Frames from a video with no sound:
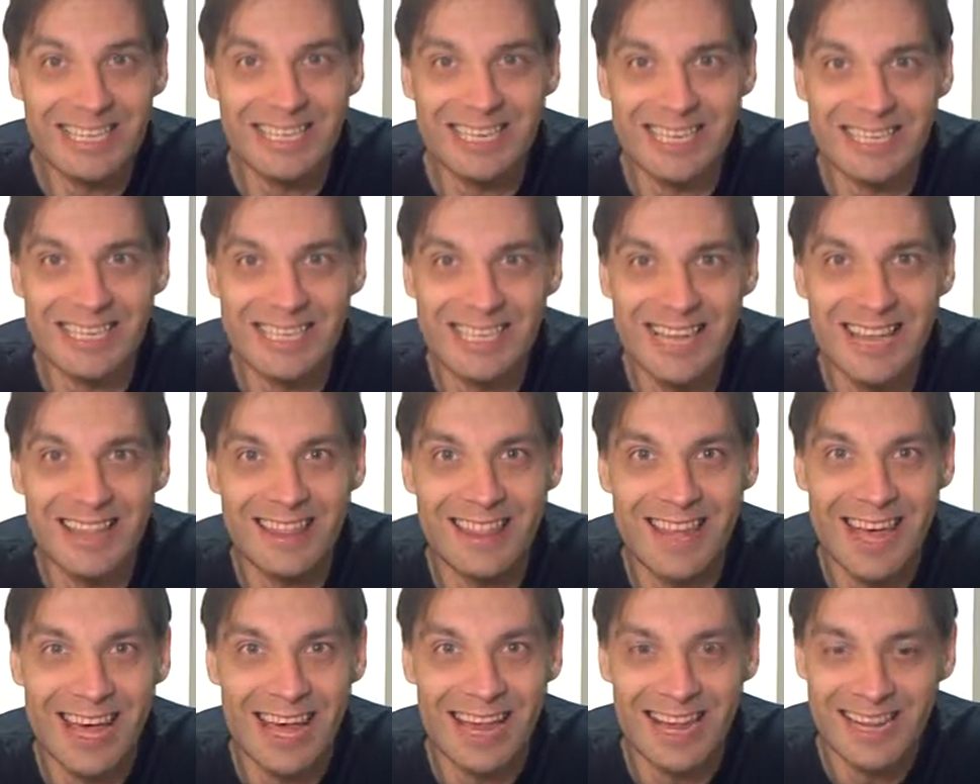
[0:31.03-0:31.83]
just said
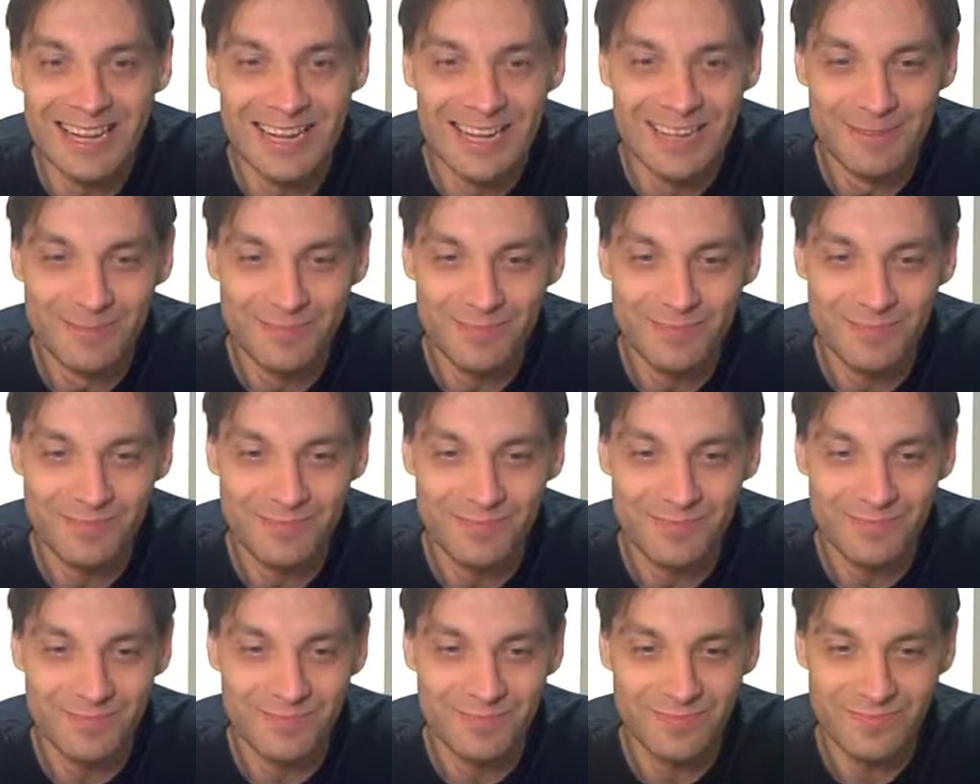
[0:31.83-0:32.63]
that.
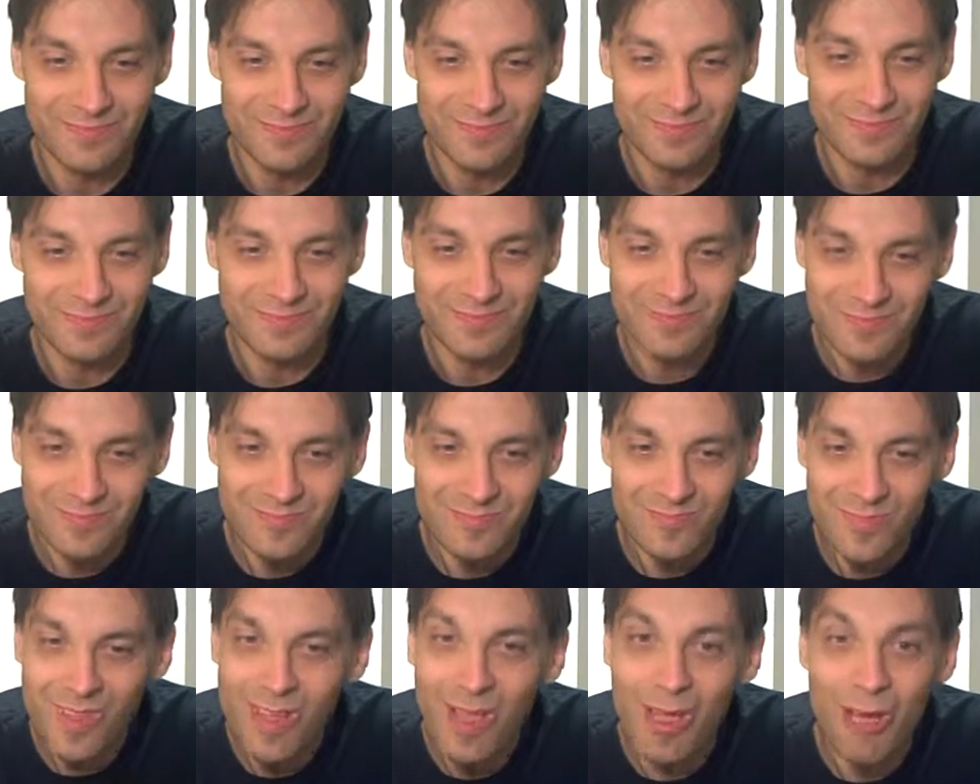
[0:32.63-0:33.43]
Yeah.
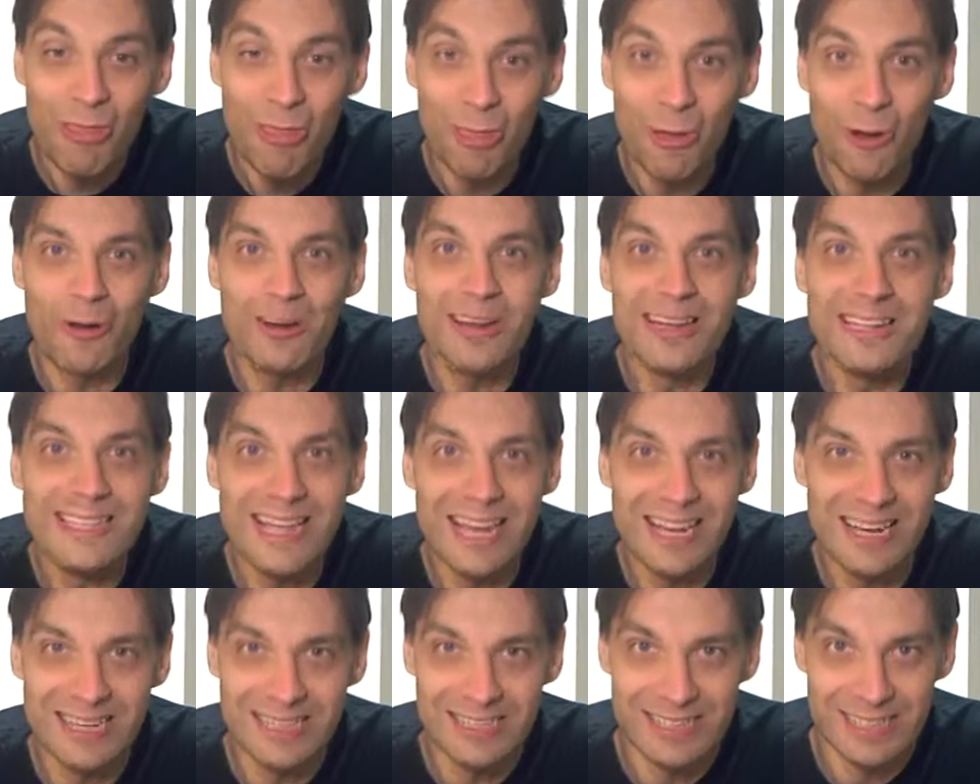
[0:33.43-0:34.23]
30
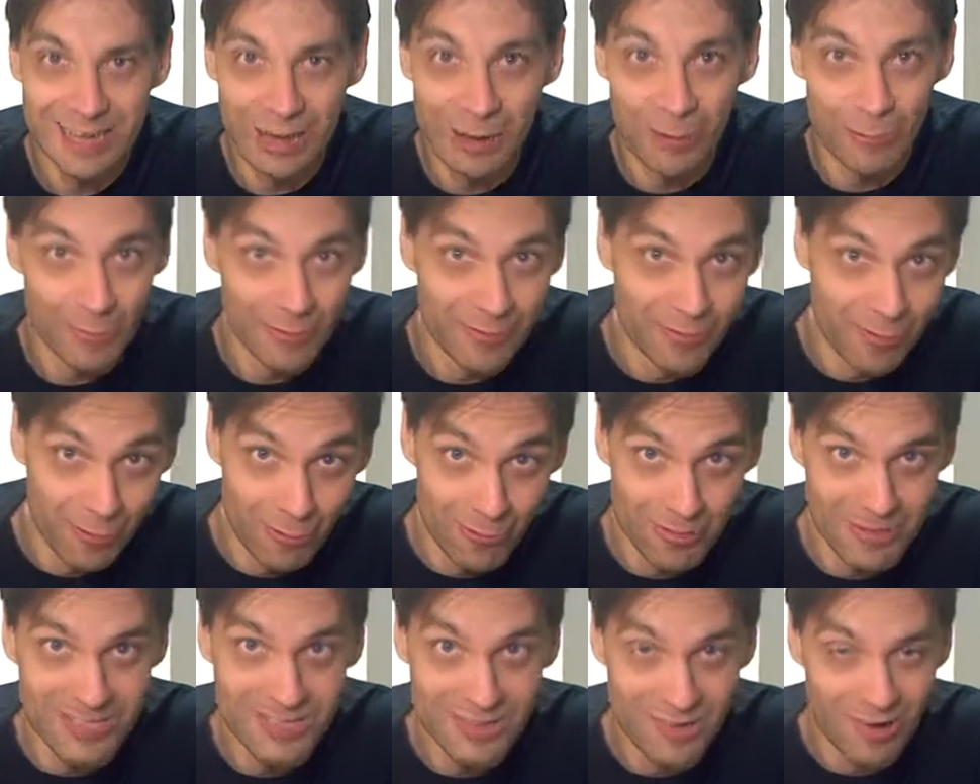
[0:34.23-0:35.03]
seconds ago before
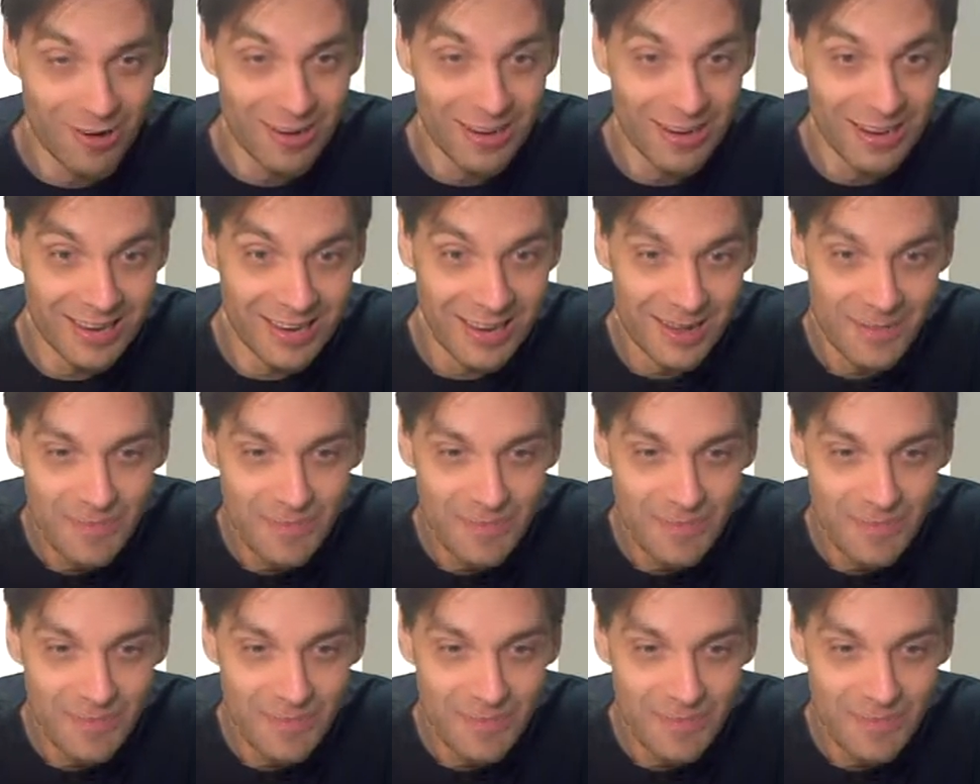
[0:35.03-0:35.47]
we started.